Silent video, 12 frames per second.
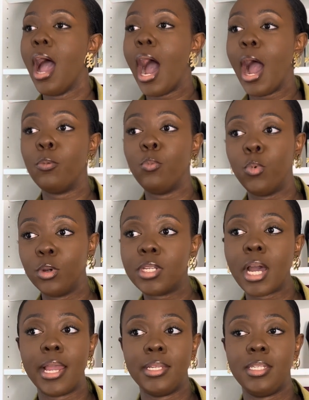I would
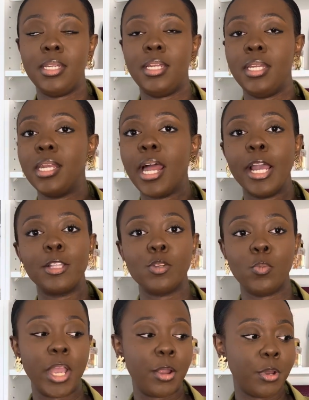ideally like to
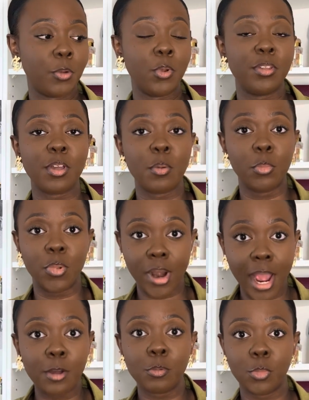wear it with
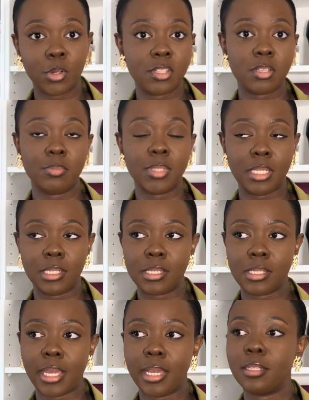brown bottoms
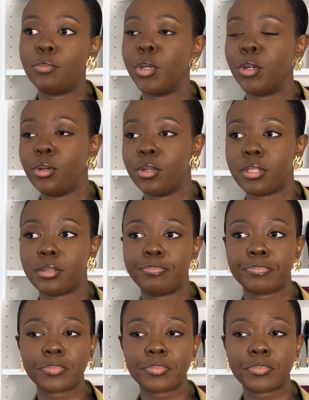instead, because